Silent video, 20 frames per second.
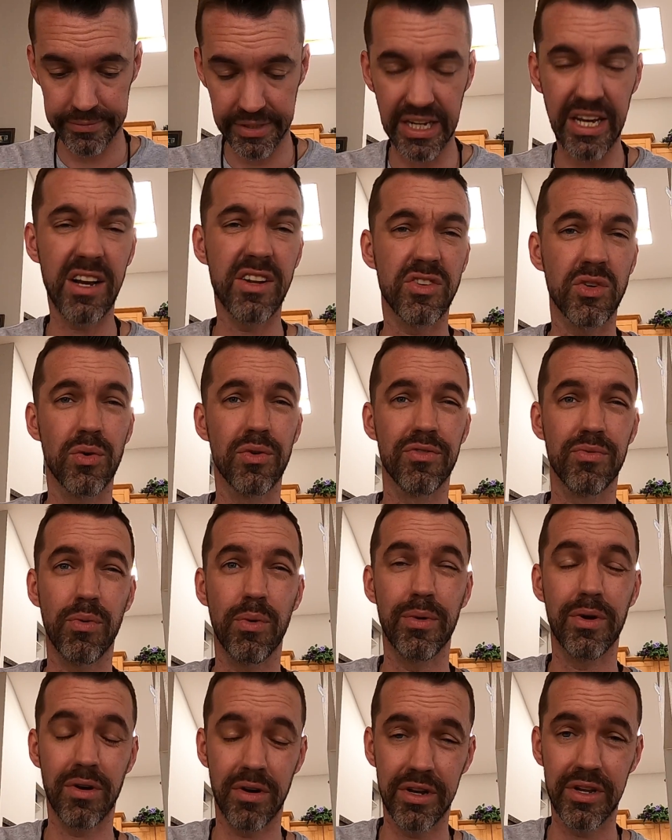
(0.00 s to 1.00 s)
they kind of told us
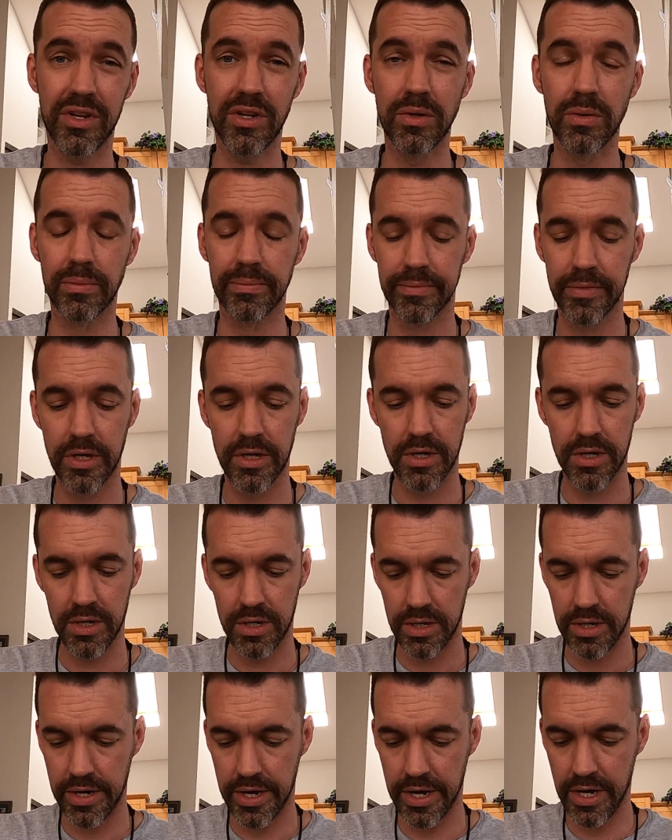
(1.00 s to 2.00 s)
what we already knew.
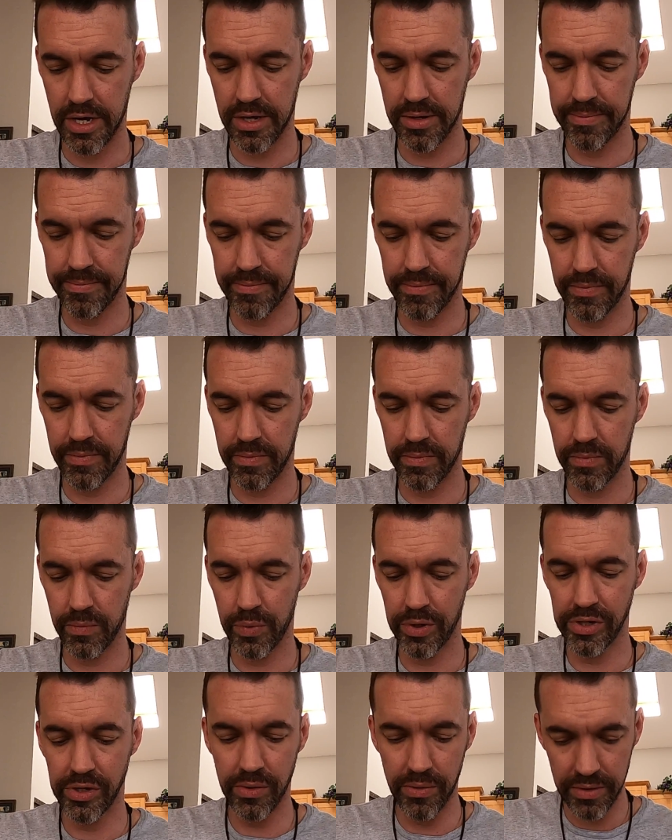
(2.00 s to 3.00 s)

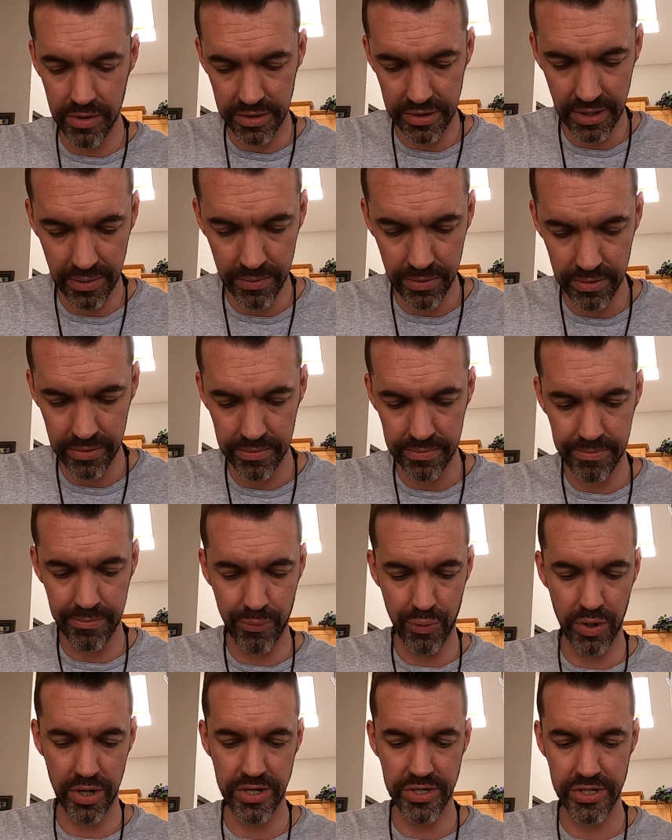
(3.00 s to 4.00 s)
We knew that they were
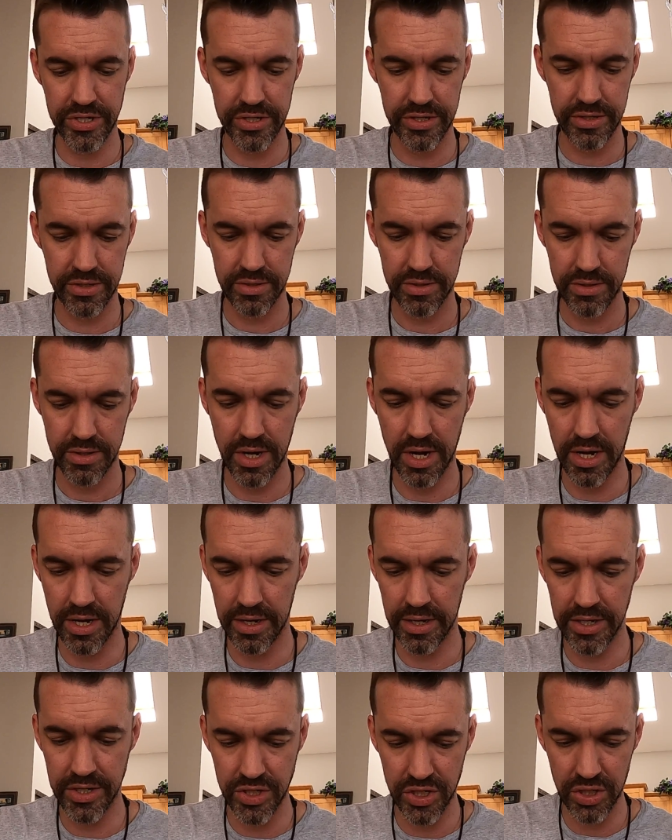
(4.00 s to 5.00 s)
British
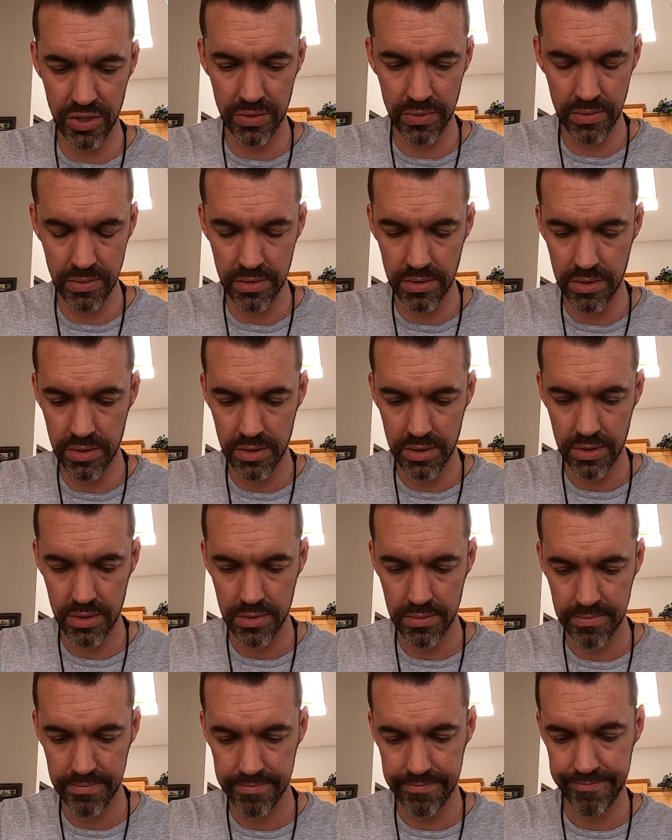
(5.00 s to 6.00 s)
issued,
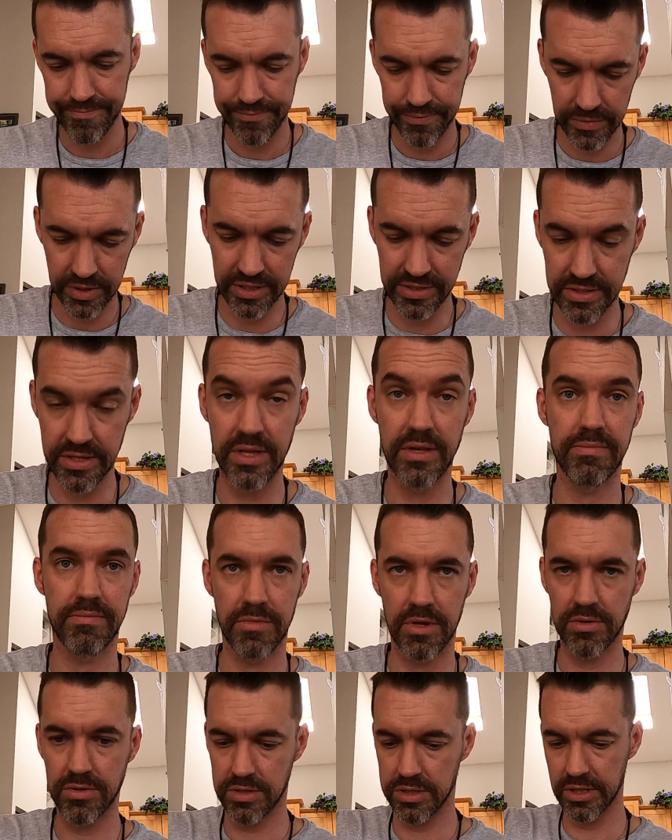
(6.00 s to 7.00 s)
because
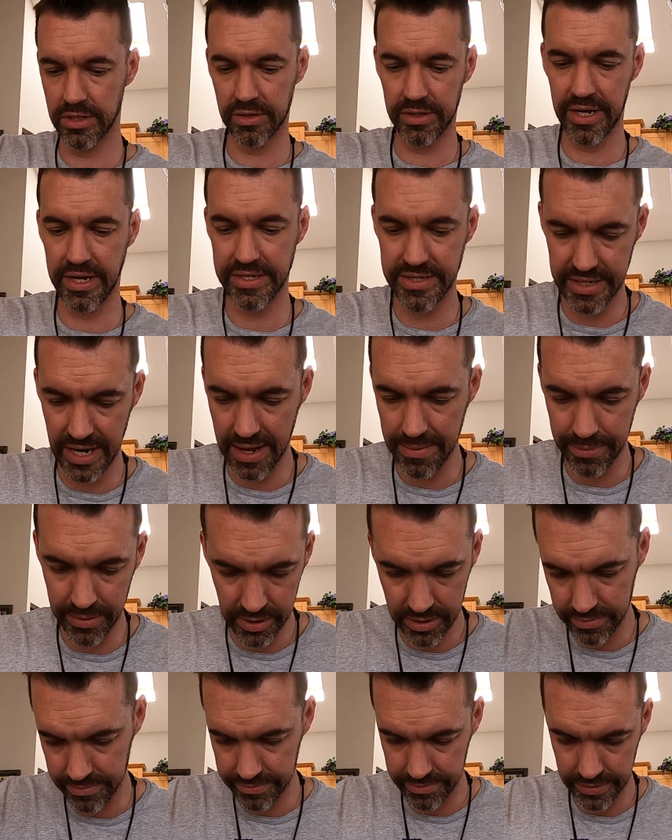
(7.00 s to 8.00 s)
there's literally a stamp
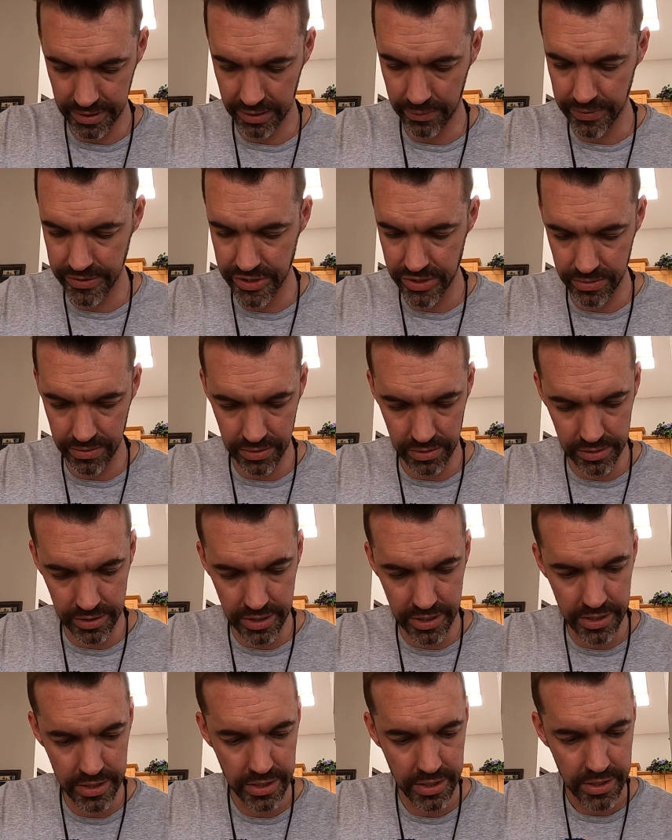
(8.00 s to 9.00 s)
on them, like we showed
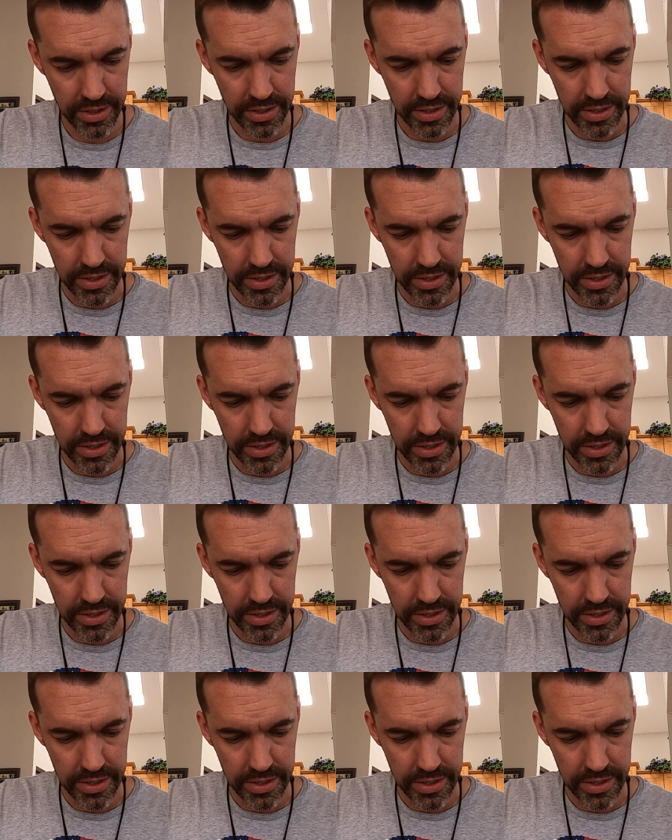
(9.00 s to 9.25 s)
earlier.